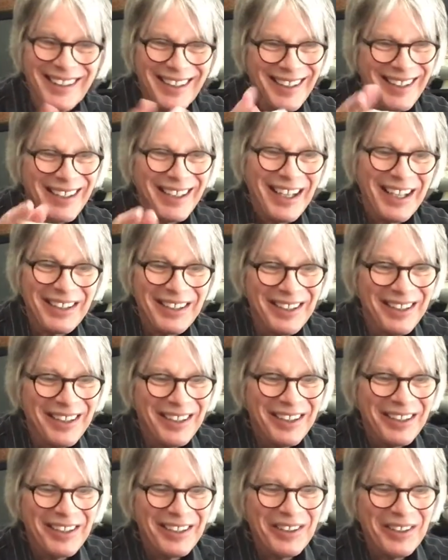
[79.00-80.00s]
And
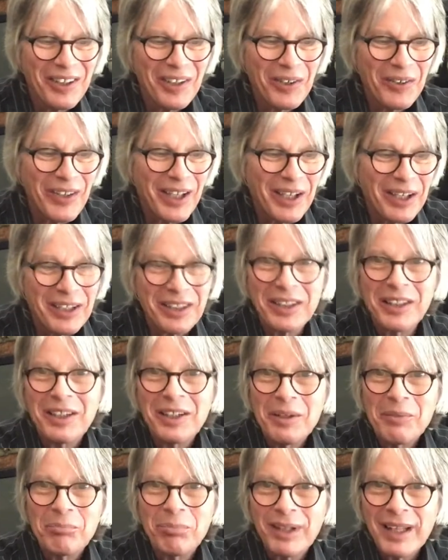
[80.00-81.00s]
you know that
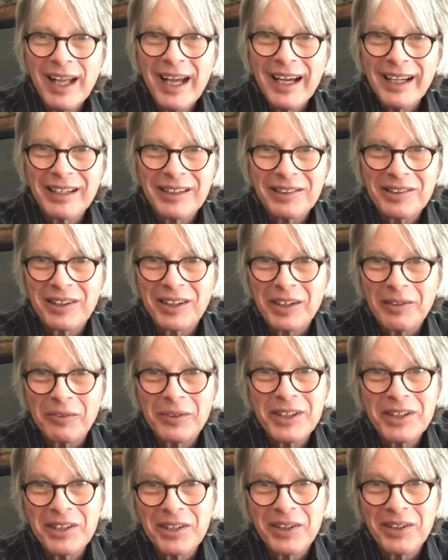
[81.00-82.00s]
black is going to
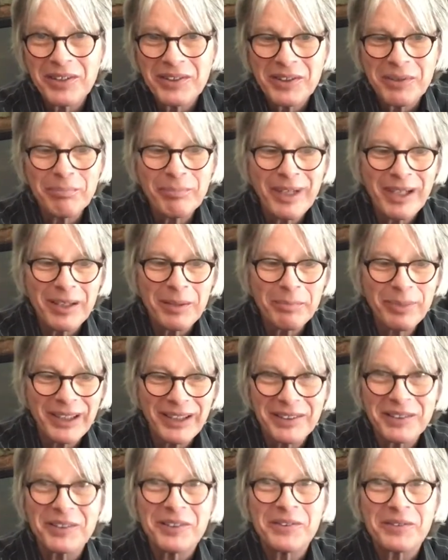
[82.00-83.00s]
result in some better
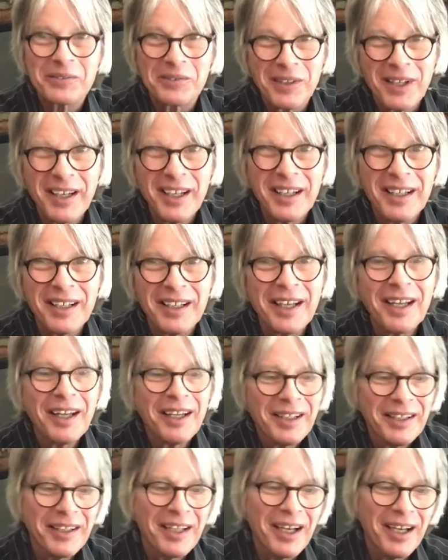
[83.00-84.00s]
pictures, right?
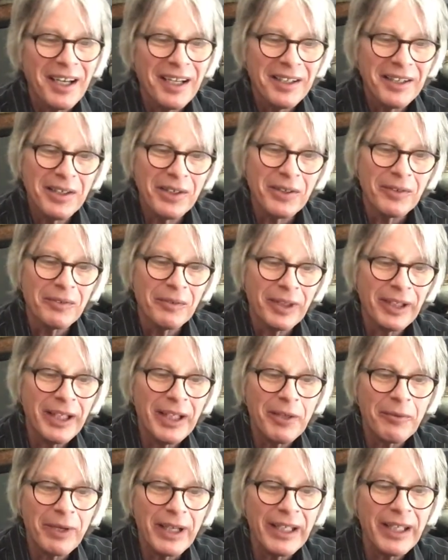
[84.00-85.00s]
Yeah, I know. Well,
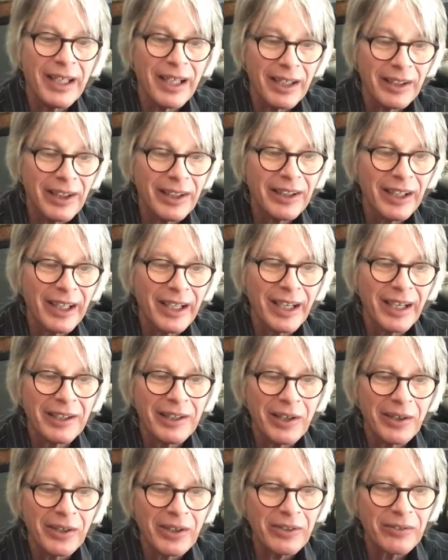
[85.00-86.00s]
anyway, the other thing I
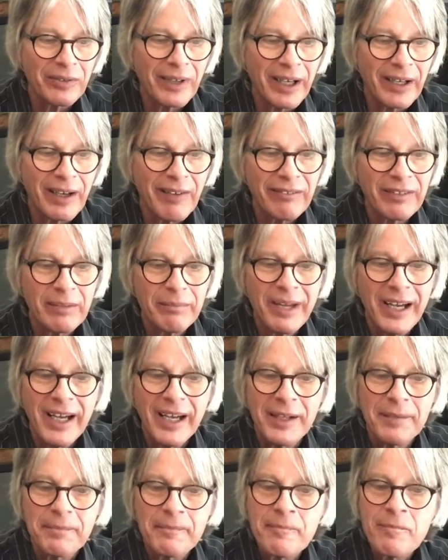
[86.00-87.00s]
noticed right off the bat
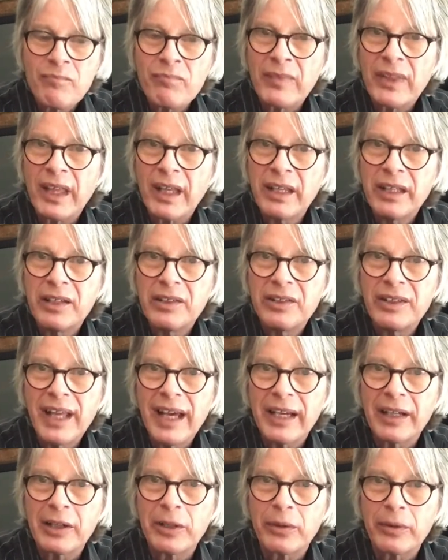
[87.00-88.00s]
is
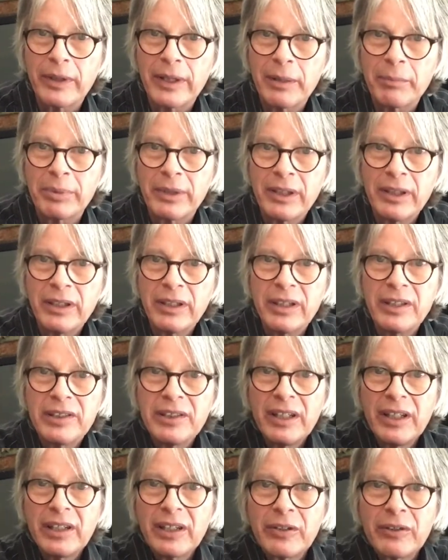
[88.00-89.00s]
that grip. Do you see
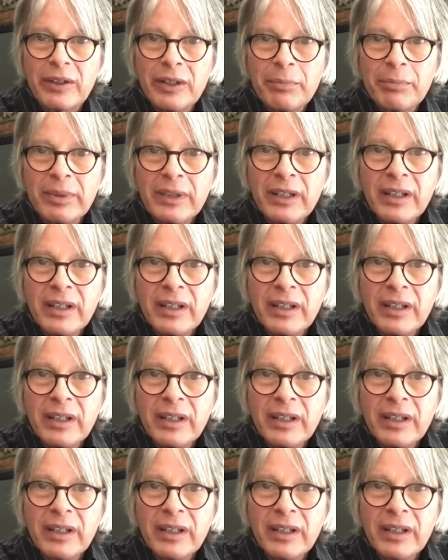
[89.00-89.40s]
the grip?